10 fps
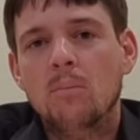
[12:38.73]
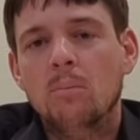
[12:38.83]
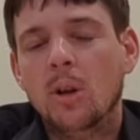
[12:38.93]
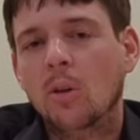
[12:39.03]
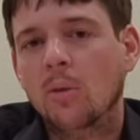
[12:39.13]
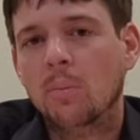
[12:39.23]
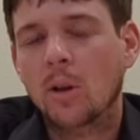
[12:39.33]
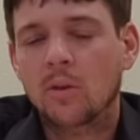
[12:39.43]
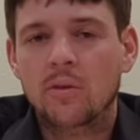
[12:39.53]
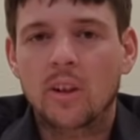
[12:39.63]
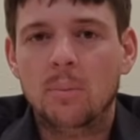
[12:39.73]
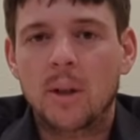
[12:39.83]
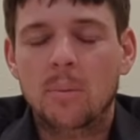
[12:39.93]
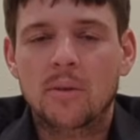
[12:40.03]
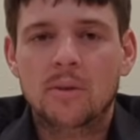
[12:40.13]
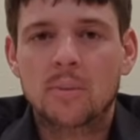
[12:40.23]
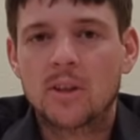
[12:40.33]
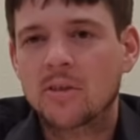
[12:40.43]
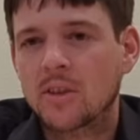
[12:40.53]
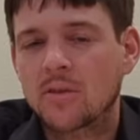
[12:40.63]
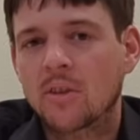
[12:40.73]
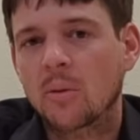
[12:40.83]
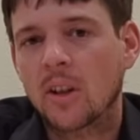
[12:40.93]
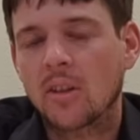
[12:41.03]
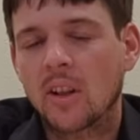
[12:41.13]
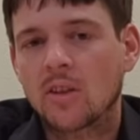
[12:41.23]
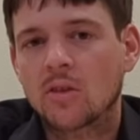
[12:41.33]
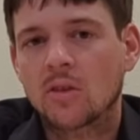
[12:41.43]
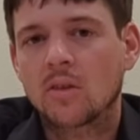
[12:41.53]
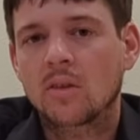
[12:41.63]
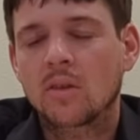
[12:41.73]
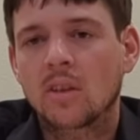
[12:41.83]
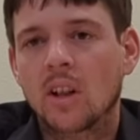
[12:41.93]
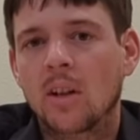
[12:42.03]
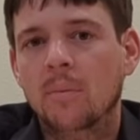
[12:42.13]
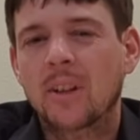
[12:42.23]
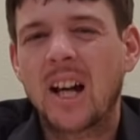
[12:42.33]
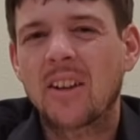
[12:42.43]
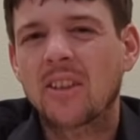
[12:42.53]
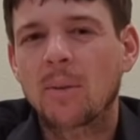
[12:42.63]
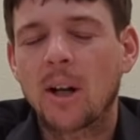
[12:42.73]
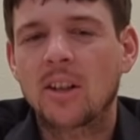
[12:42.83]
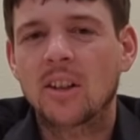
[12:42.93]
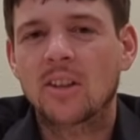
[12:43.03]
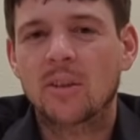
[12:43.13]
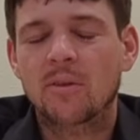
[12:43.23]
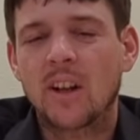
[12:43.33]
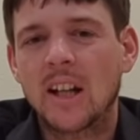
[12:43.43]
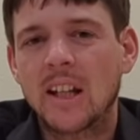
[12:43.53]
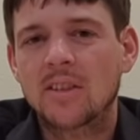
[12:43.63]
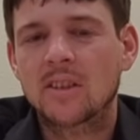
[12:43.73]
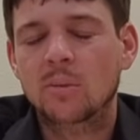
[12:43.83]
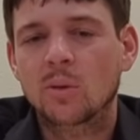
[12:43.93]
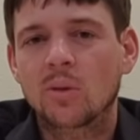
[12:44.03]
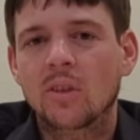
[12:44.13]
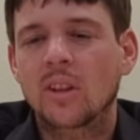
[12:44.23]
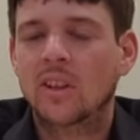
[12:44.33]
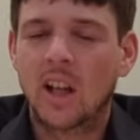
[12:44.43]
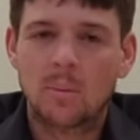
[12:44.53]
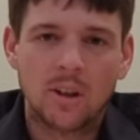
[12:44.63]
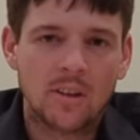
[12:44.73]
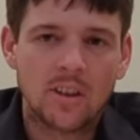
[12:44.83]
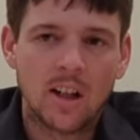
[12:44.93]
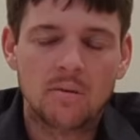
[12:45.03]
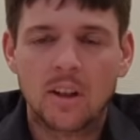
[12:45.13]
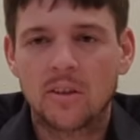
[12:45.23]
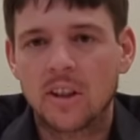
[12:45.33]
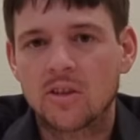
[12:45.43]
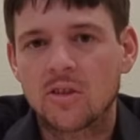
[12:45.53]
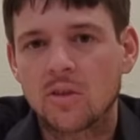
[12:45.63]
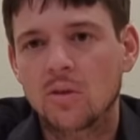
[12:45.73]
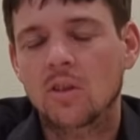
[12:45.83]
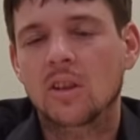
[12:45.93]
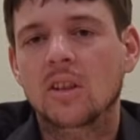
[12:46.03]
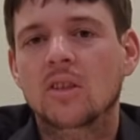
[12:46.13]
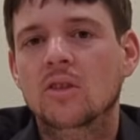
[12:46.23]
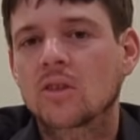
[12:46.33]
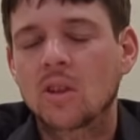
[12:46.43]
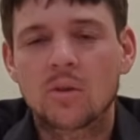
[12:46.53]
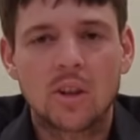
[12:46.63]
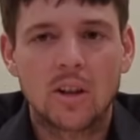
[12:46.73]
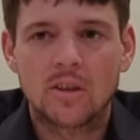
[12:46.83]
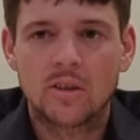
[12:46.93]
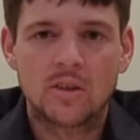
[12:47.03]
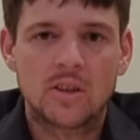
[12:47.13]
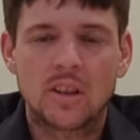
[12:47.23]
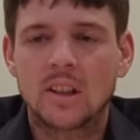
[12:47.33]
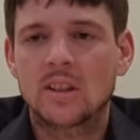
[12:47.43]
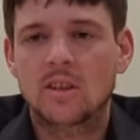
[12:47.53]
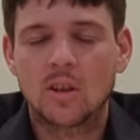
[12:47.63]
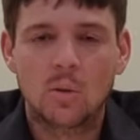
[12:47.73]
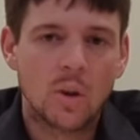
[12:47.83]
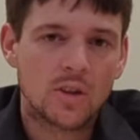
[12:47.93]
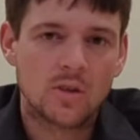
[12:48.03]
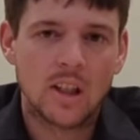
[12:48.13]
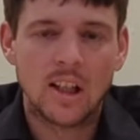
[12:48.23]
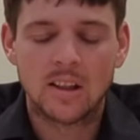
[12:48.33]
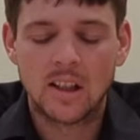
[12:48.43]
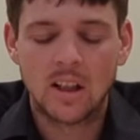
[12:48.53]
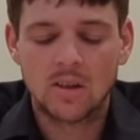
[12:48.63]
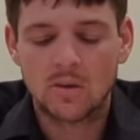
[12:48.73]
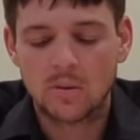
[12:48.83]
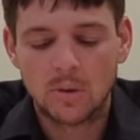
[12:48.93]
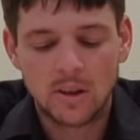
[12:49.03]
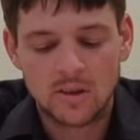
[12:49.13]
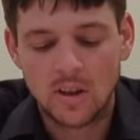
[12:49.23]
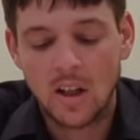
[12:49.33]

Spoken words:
build post frame, maybe, especially if it's for residential. Kind of same idea as the financing rule. It's got to be on a solid foundation. Usually, just go talk to your city, know what you can and can't do, because